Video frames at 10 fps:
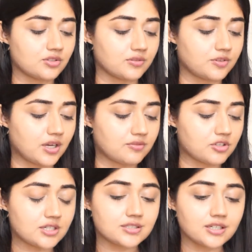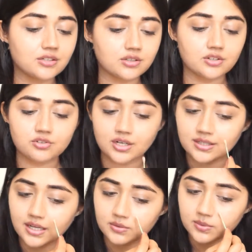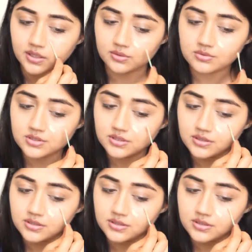So if you have dry skin, you can try that one out.